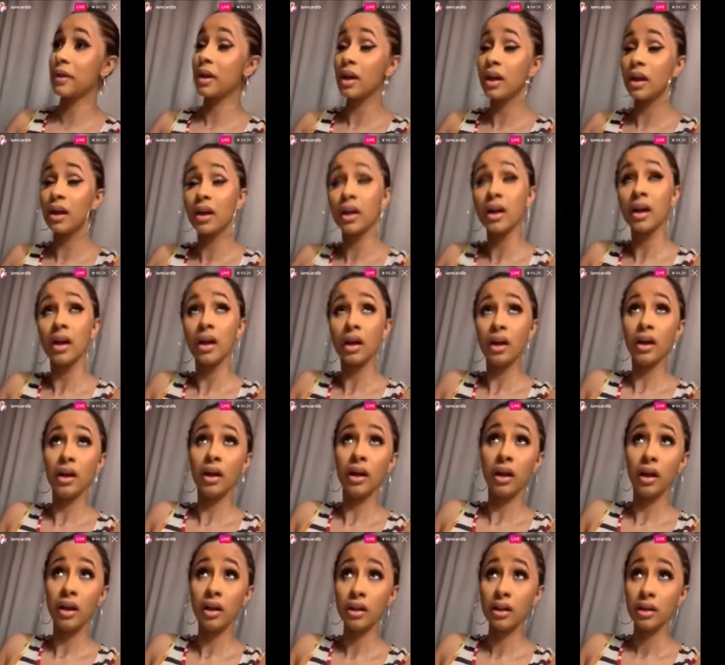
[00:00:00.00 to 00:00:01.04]

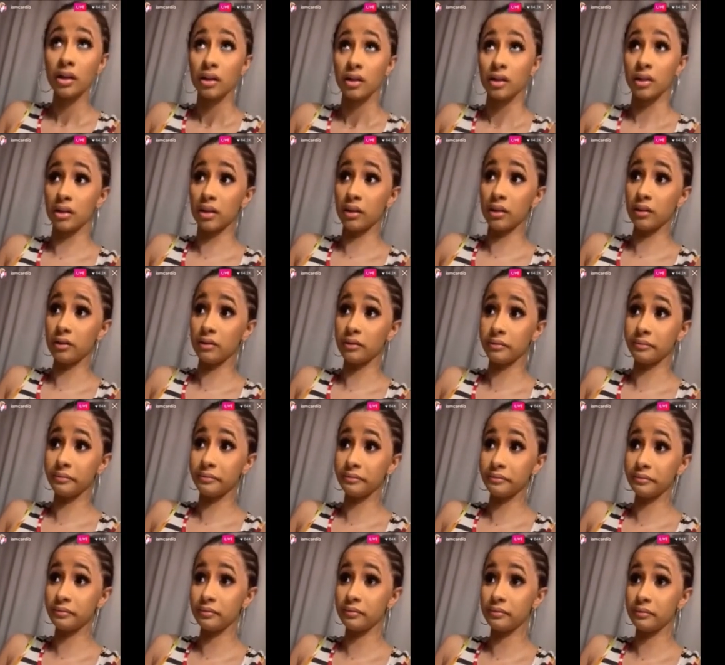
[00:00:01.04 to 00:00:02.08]

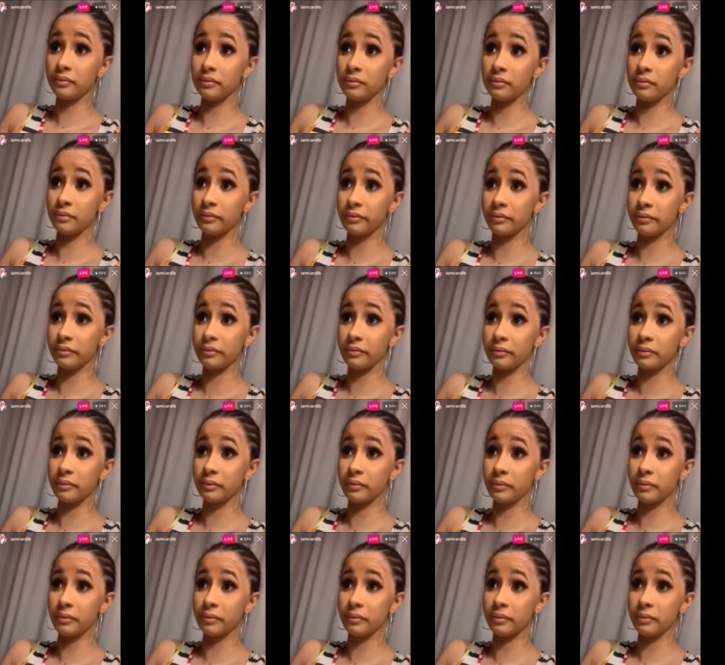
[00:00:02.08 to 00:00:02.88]
No one is speaking in this clip.